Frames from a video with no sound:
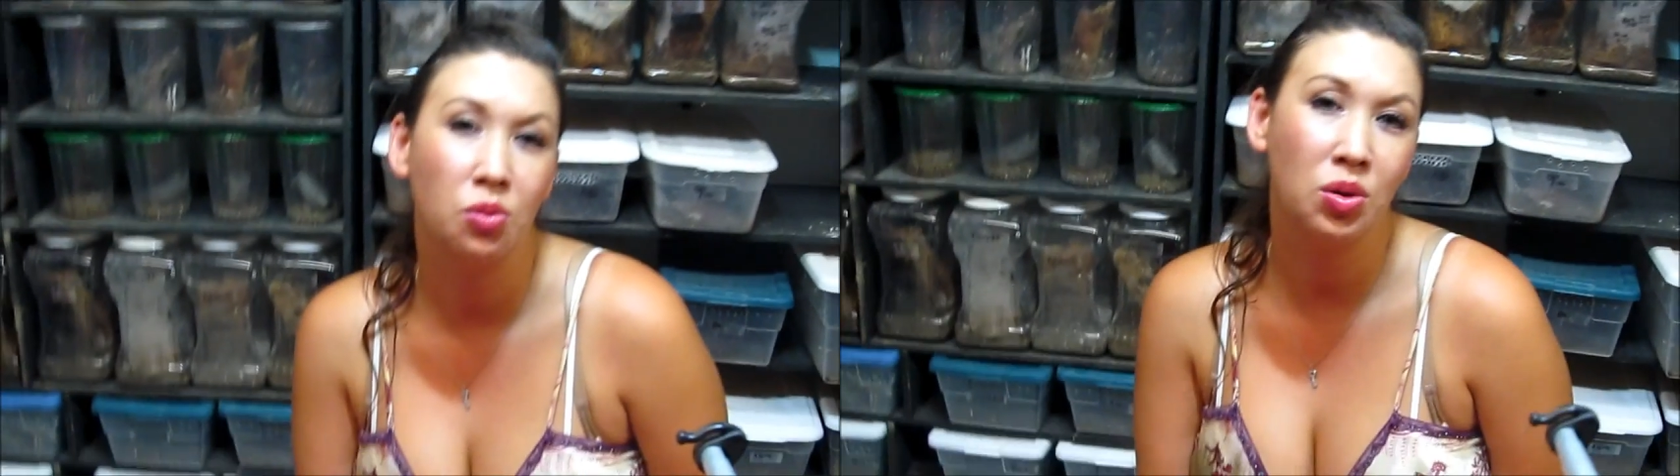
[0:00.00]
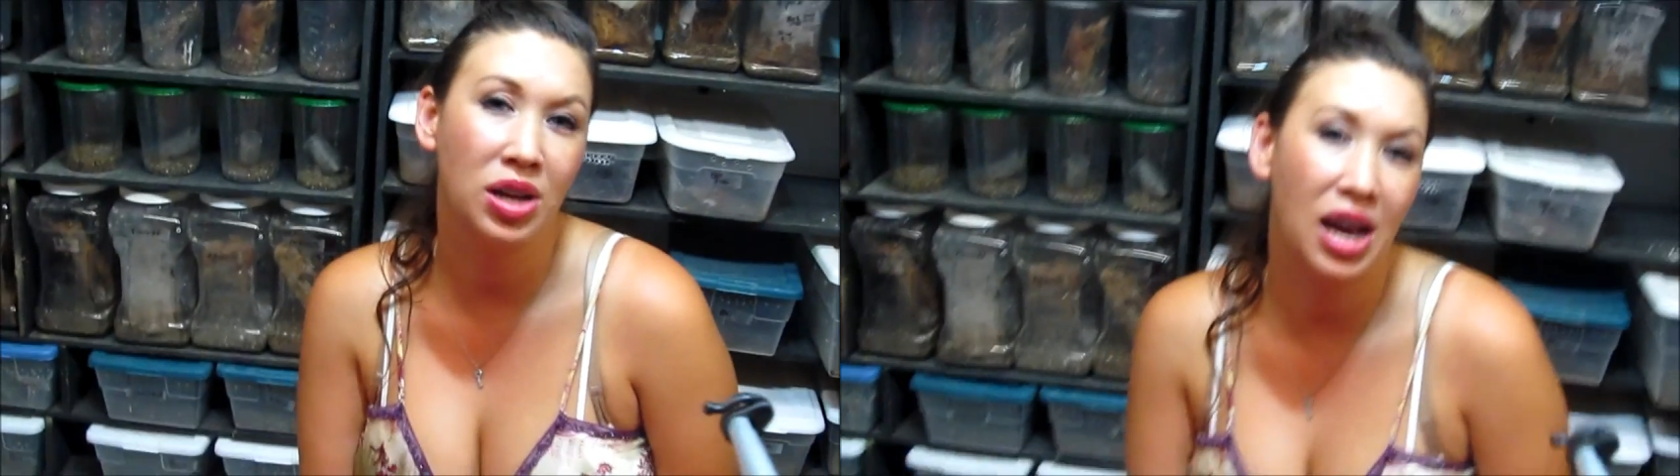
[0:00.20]

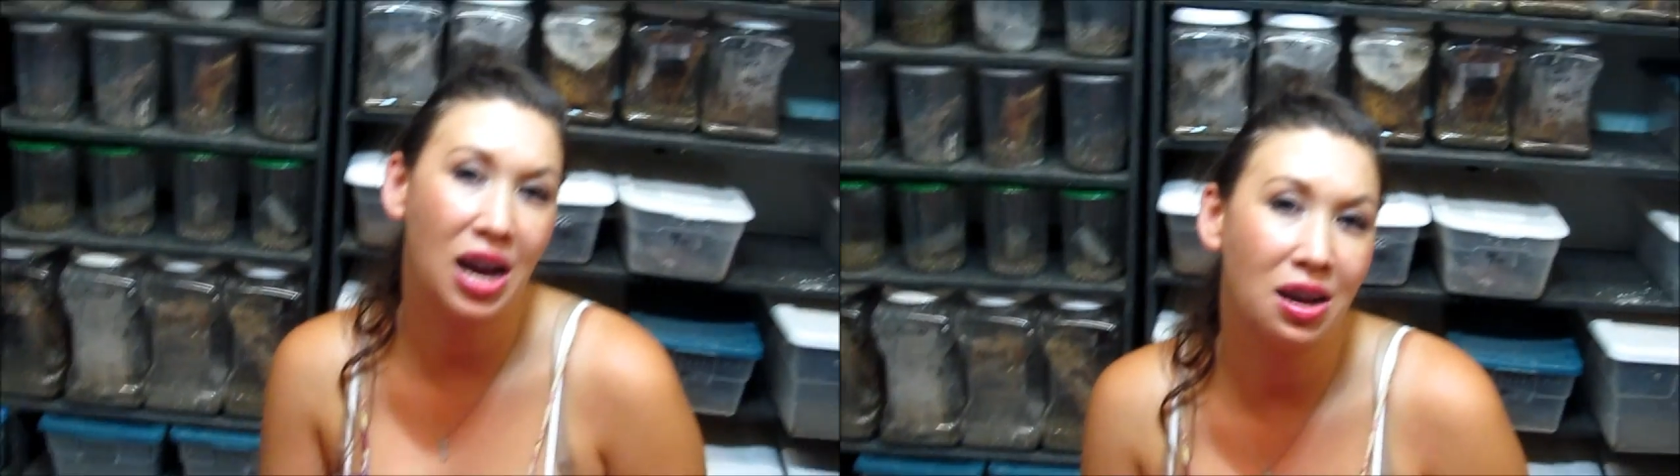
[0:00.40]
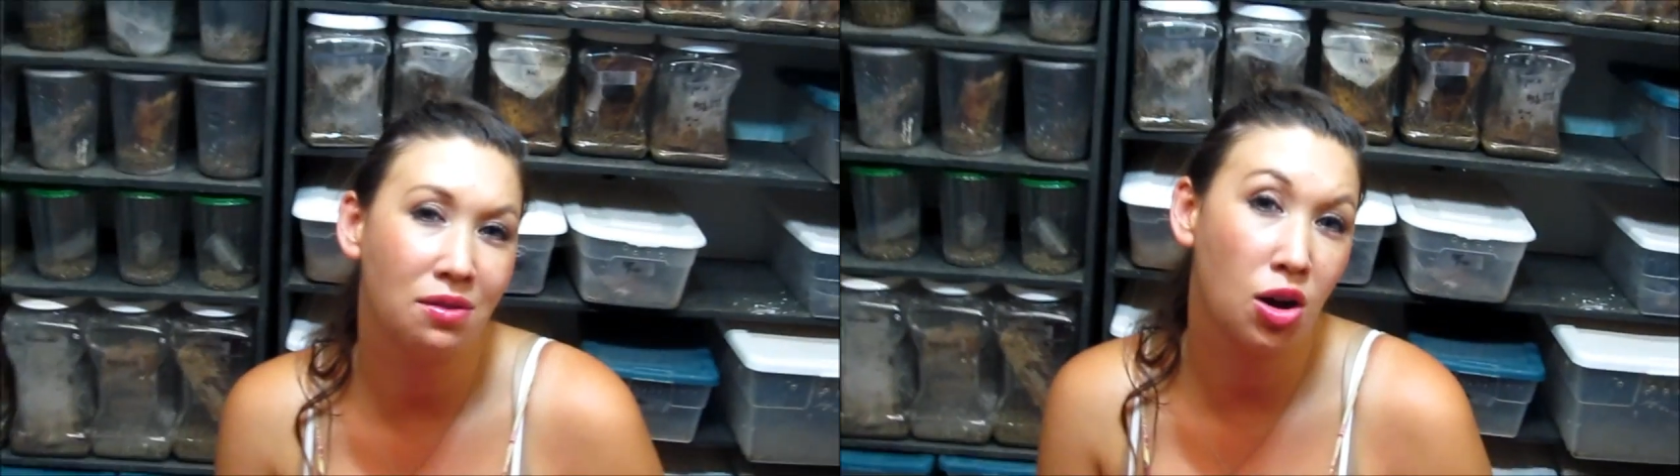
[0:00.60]
we'll
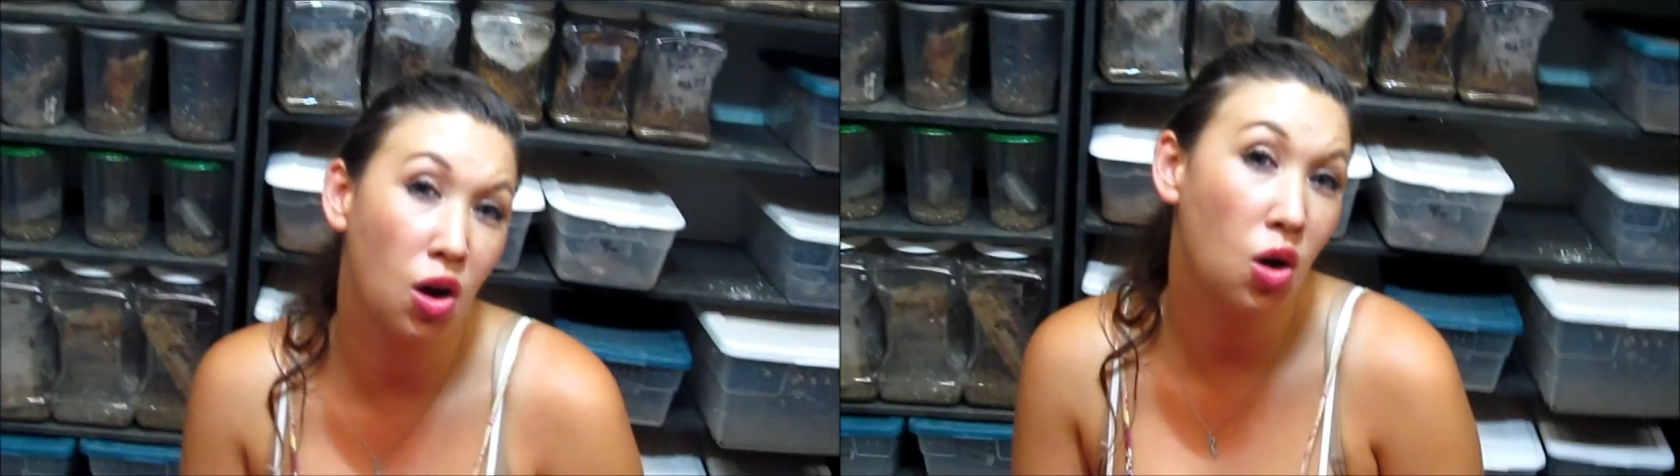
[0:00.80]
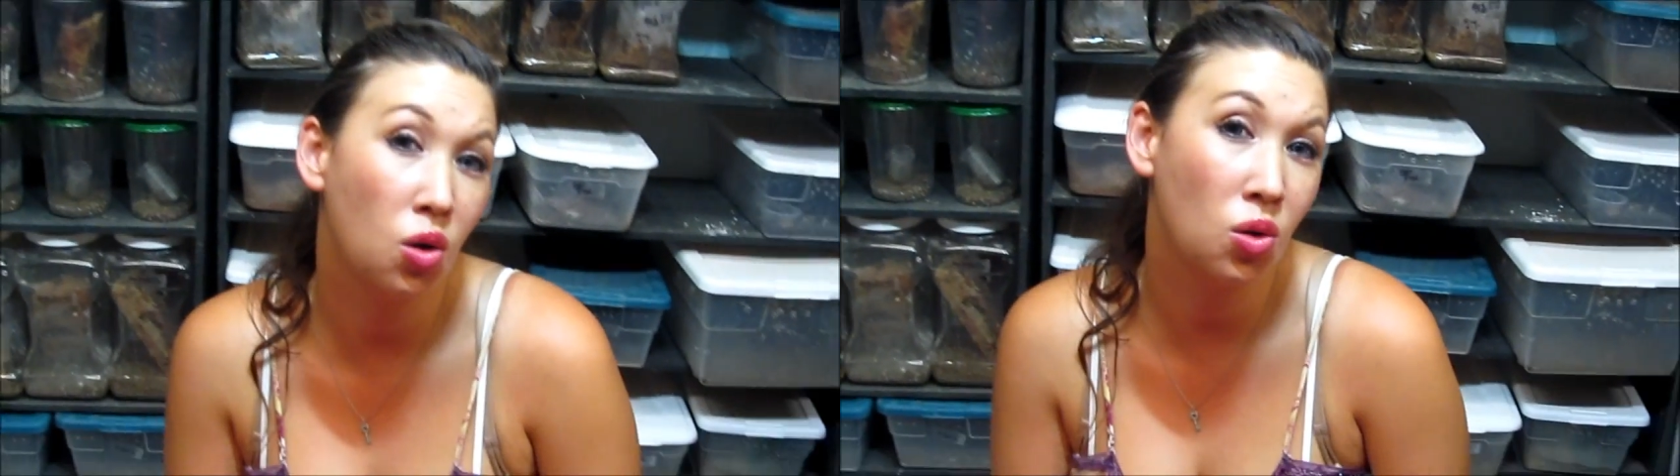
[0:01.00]
have a
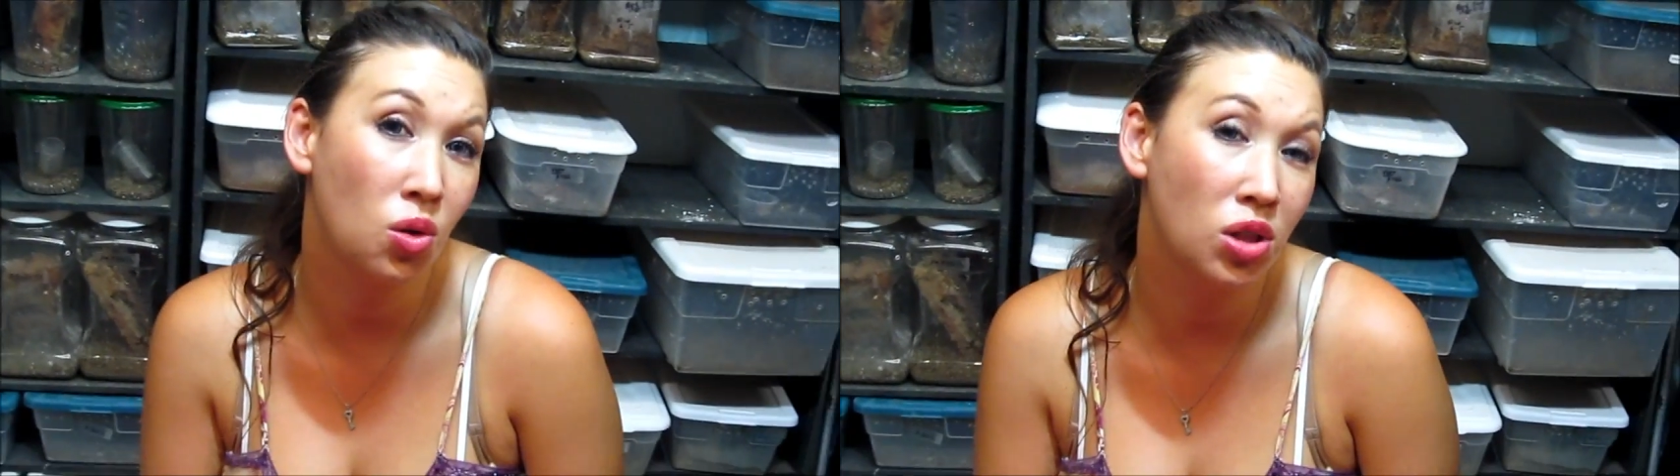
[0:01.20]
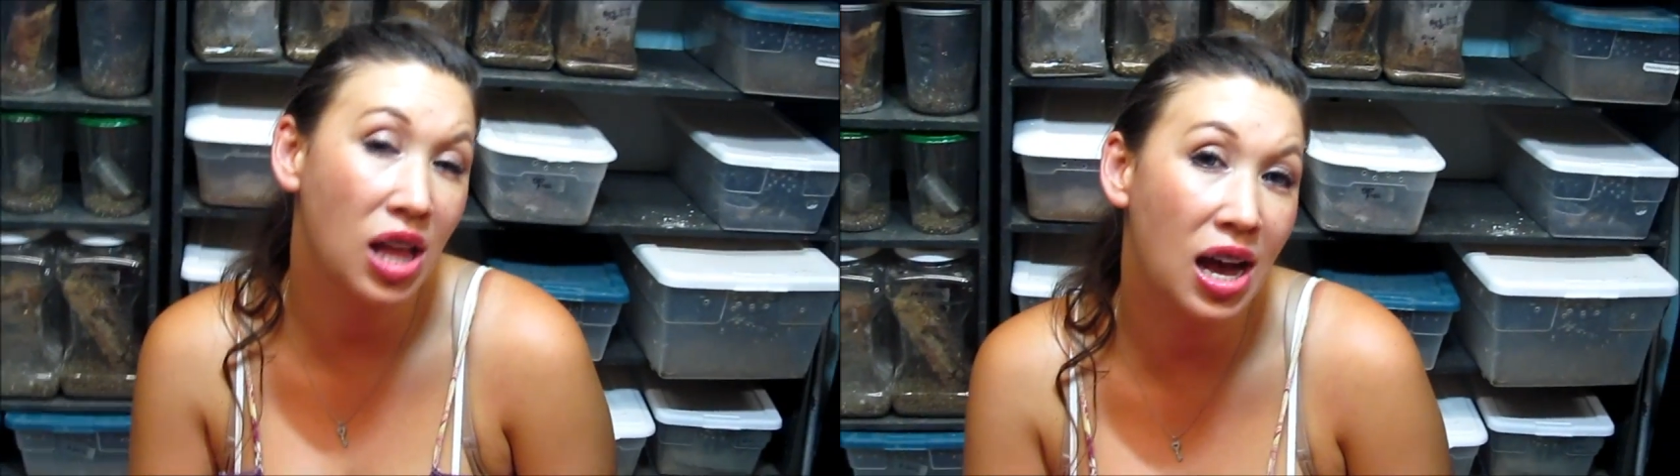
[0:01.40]

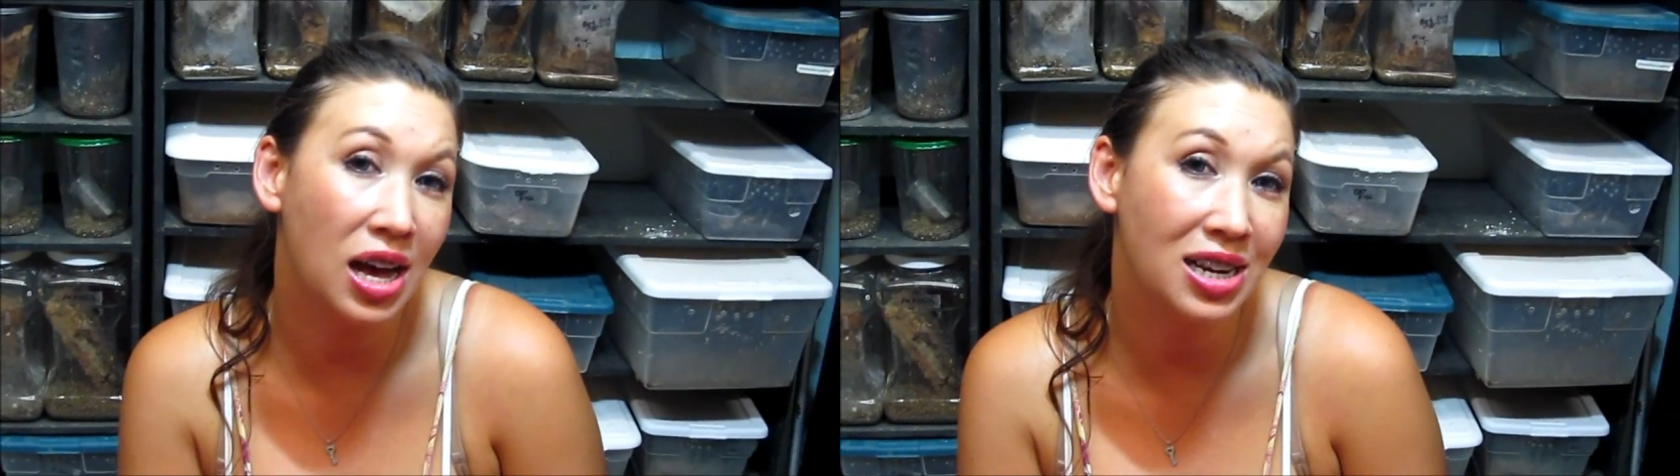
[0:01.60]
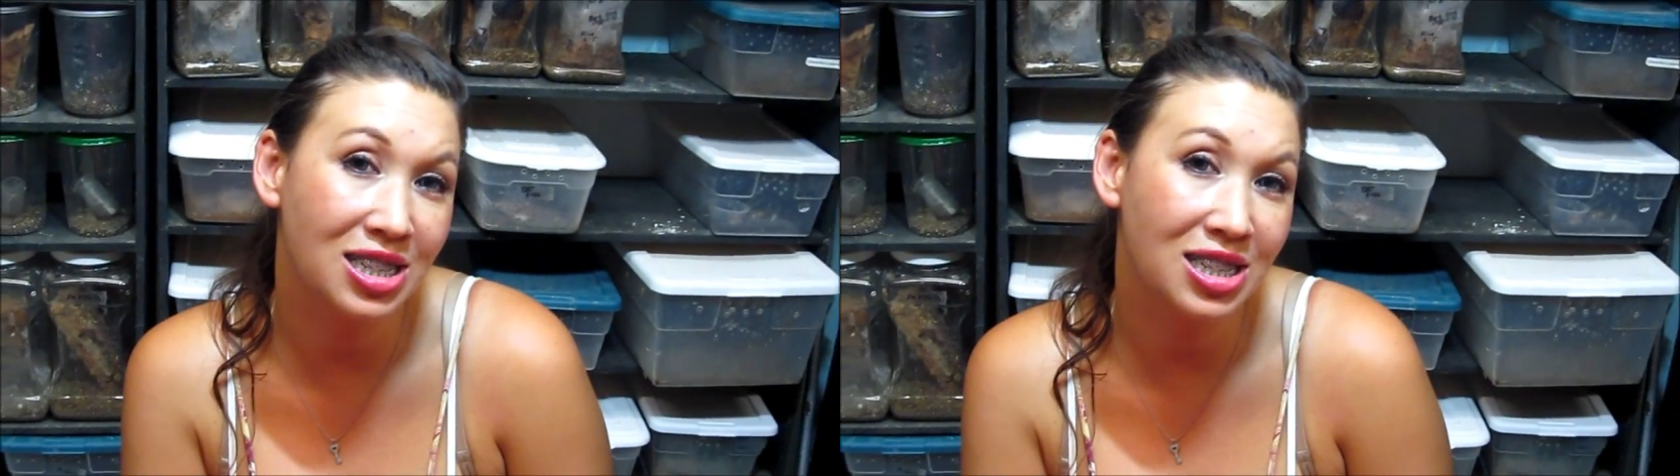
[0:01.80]
whole lot